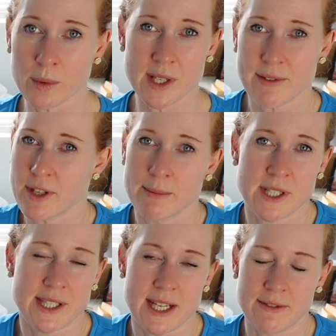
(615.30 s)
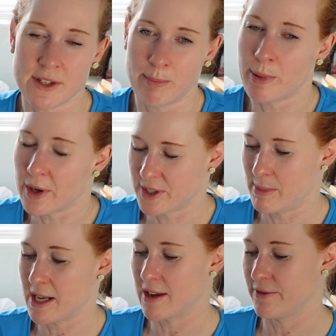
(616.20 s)
give some to Steve to
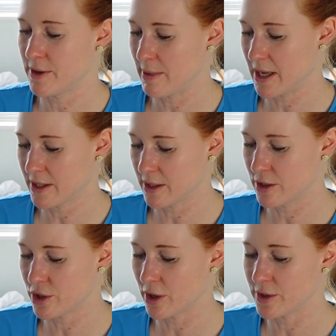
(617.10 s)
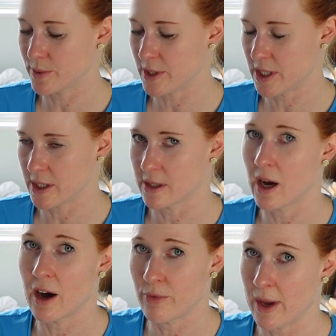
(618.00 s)
possibly give to me at St John's, which is the
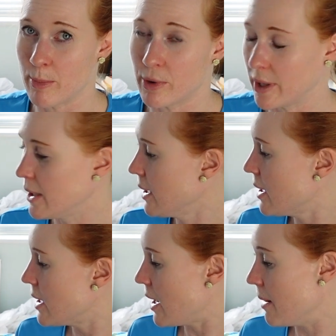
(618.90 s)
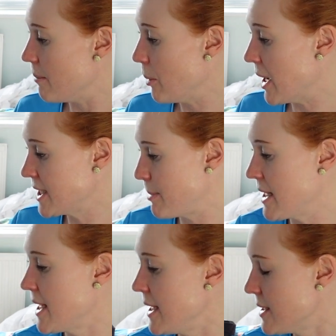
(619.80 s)
halfway point where
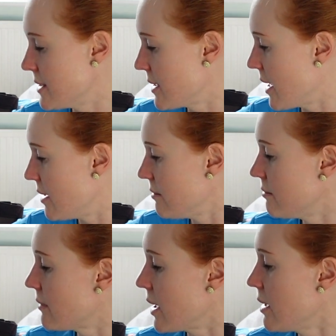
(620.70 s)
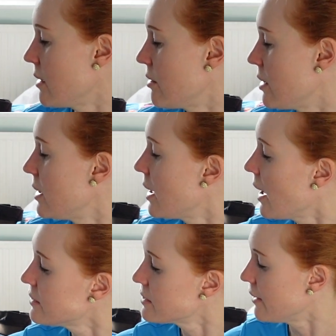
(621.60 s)
spectators can like
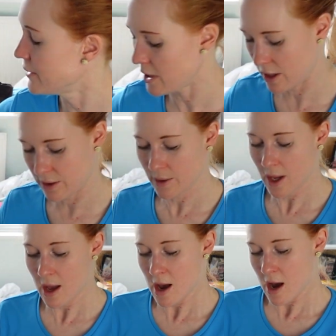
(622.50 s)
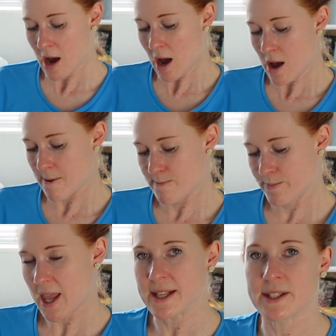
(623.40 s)
get stuff to you.
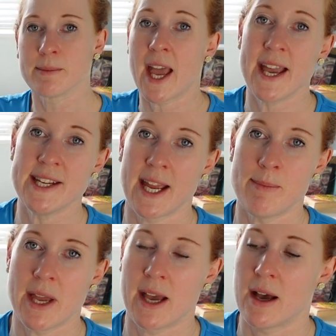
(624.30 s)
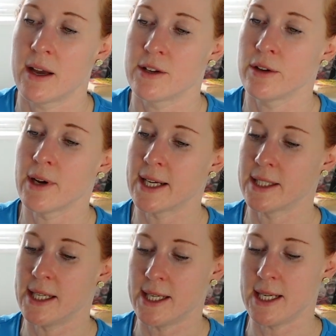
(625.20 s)
And some K-tape here. I don't
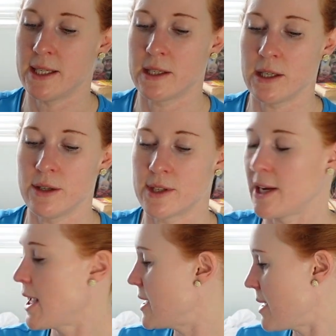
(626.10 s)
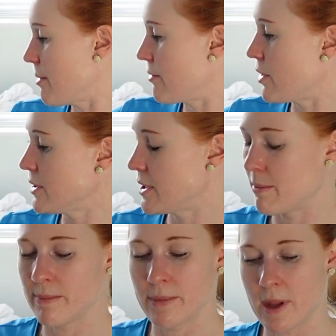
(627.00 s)
actually need to use any K-tape. I've got
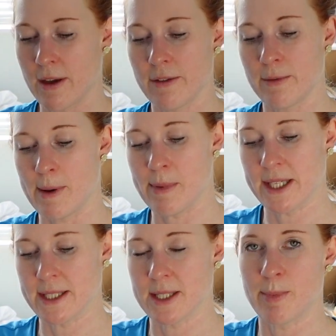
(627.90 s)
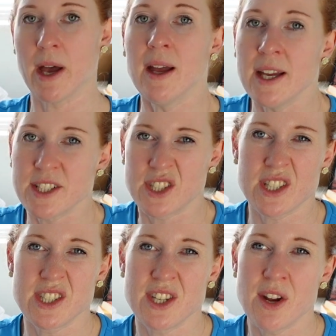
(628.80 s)
some here for my blisters, but it's
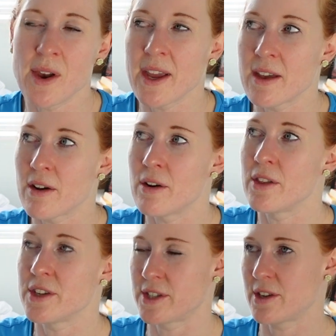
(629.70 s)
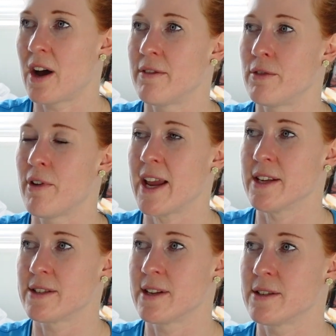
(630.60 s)
just, you know, like on the start of a
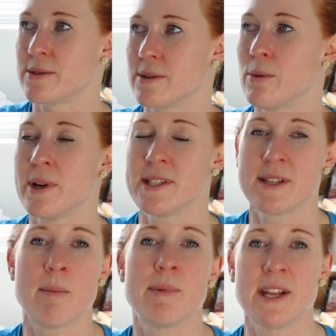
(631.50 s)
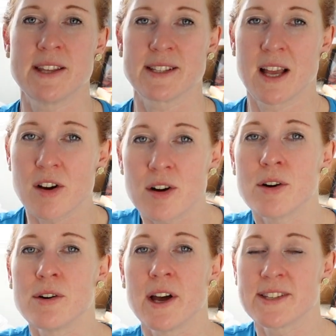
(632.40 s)
race, there's always somebody that's like,
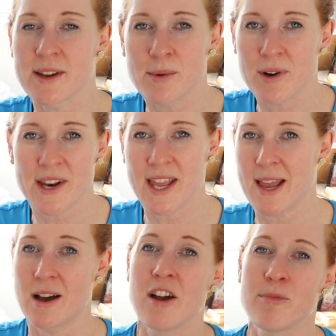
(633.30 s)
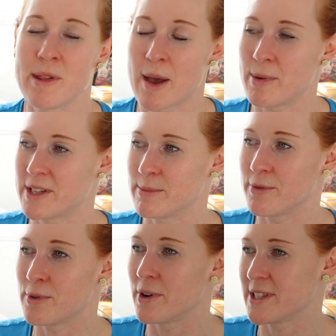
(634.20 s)
oh, has anyone got any K-tape? I've been that person
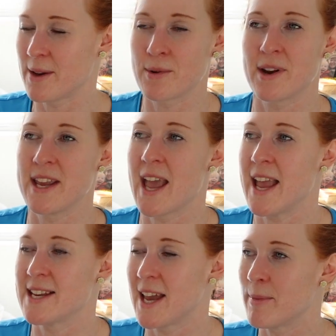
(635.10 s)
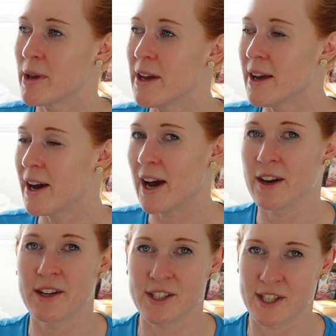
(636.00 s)
before. Has anyone got any K-tape?
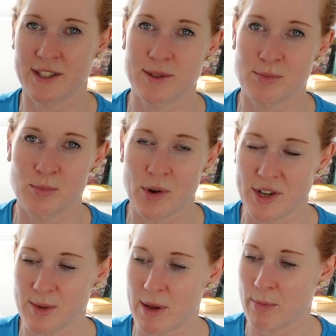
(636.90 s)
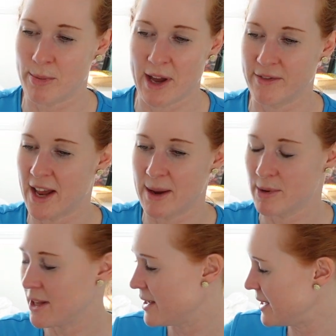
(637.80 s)
And I just wanted to be prepared for anybody that